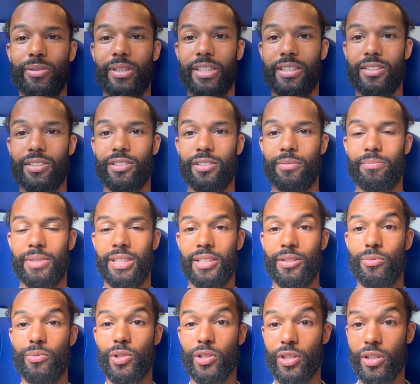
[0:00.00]
spend
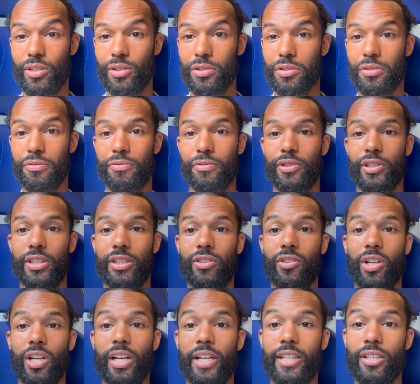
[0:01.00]
work also for the
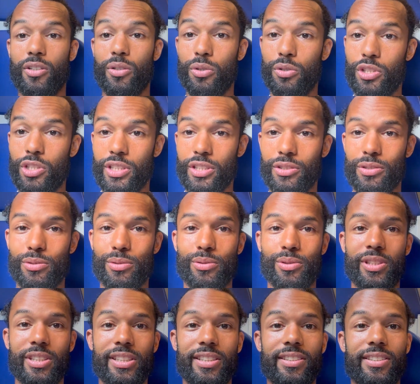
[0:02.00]
online coaching
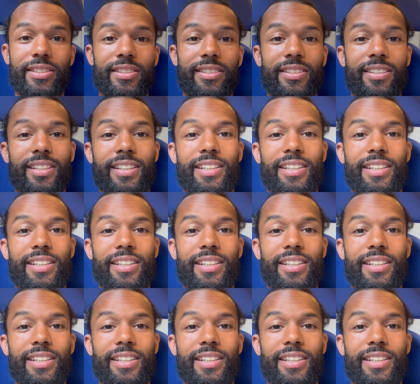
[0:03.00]
students.